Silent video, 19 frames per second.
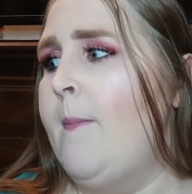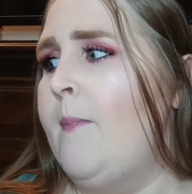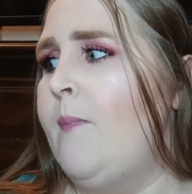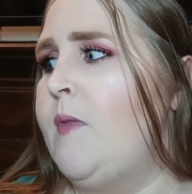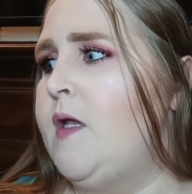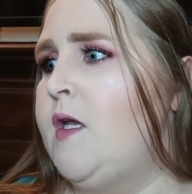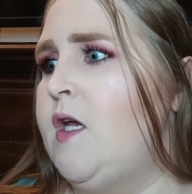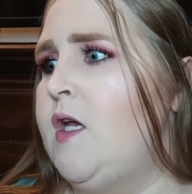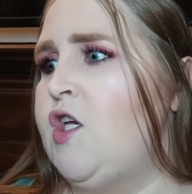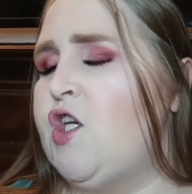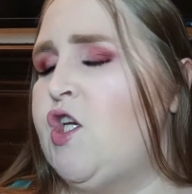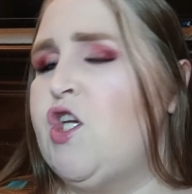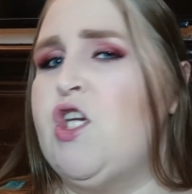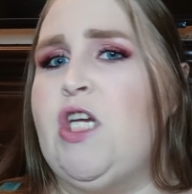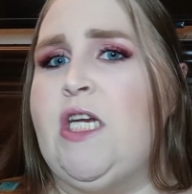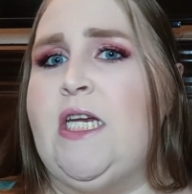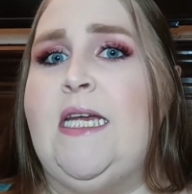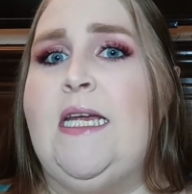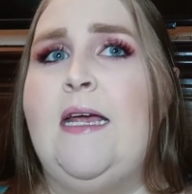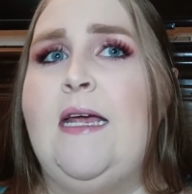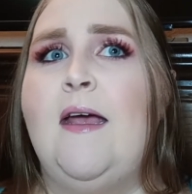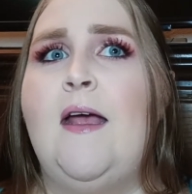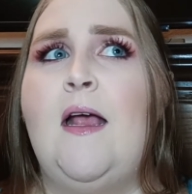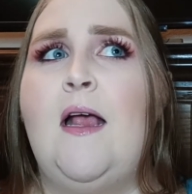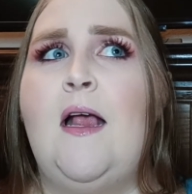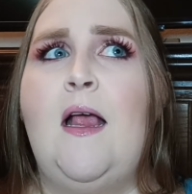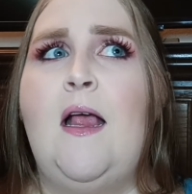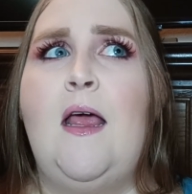she,
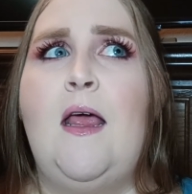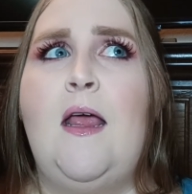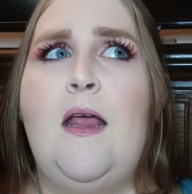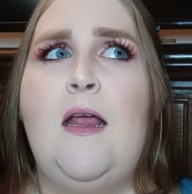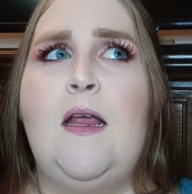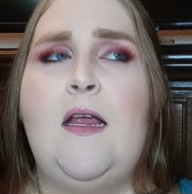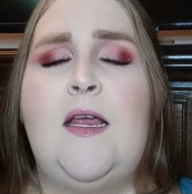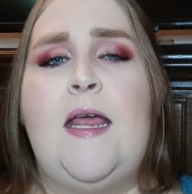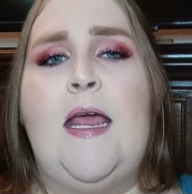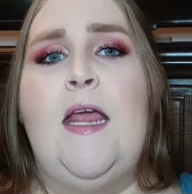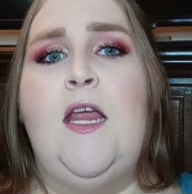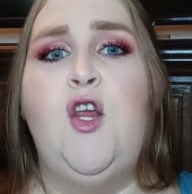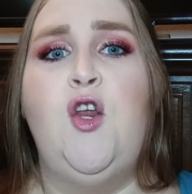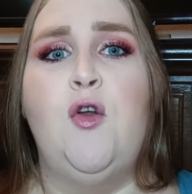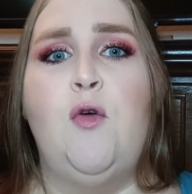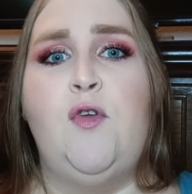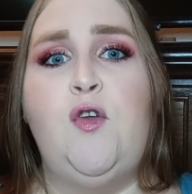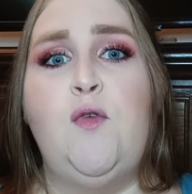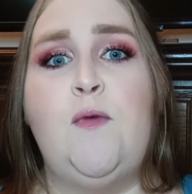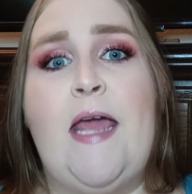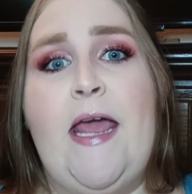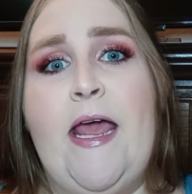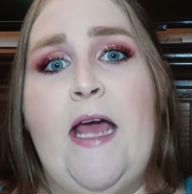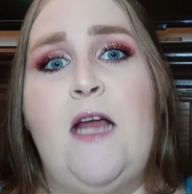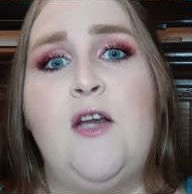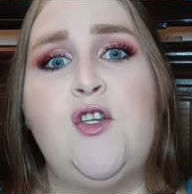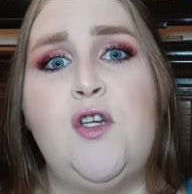you know, you can't,